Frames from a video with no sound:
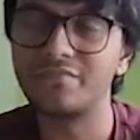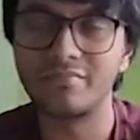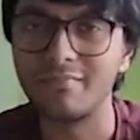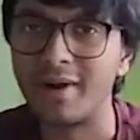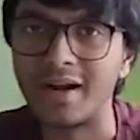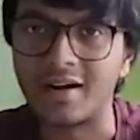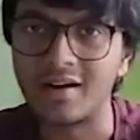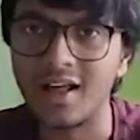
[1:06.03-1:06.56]

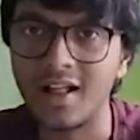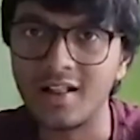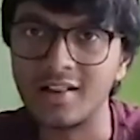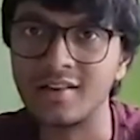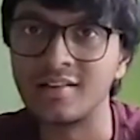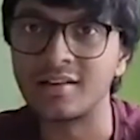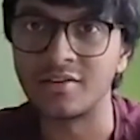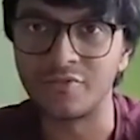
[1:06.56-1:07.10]
mental
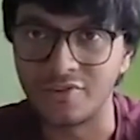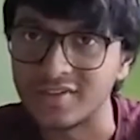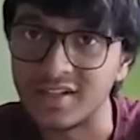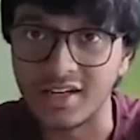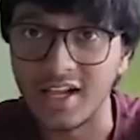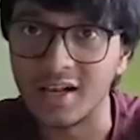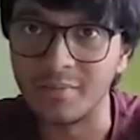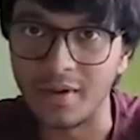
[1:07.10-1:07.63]
health and
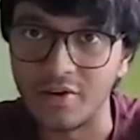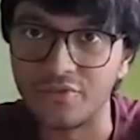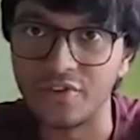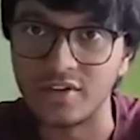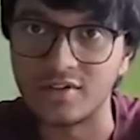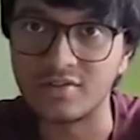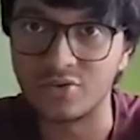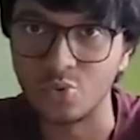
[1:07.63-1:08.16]
physical health
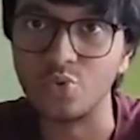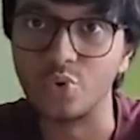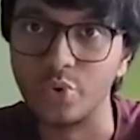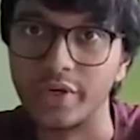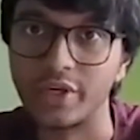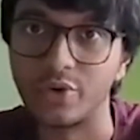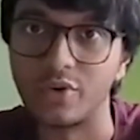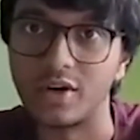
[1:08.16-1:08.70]
benefits to
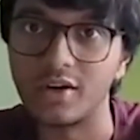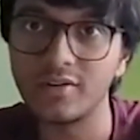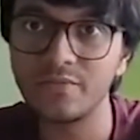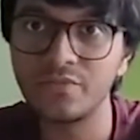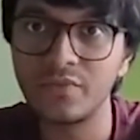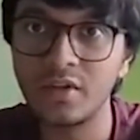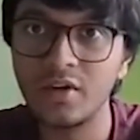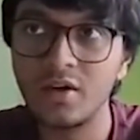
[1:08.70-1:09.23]
doing yoga.
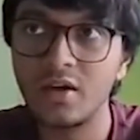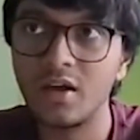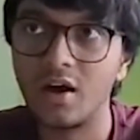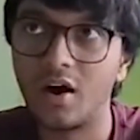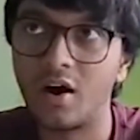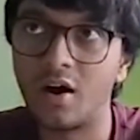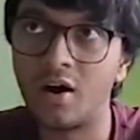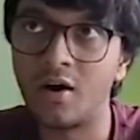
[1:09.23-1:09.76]

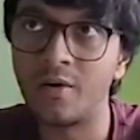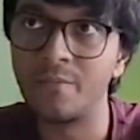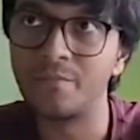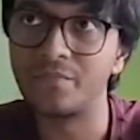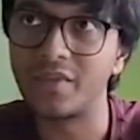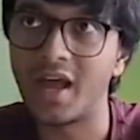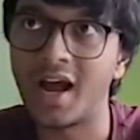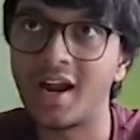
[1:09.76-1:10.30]
Um,
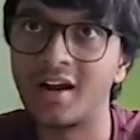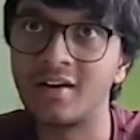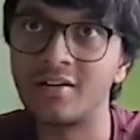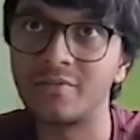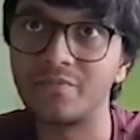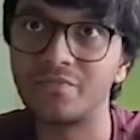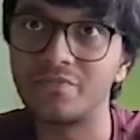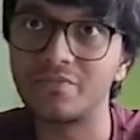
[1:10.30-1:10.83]
and